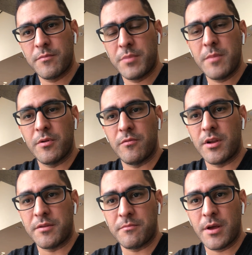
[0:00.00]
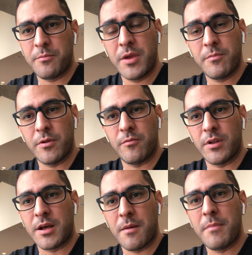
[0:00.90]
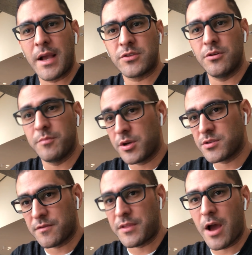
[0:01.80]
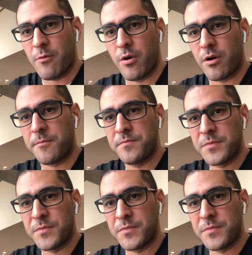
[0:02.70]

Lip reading: People will come back to you because of that work.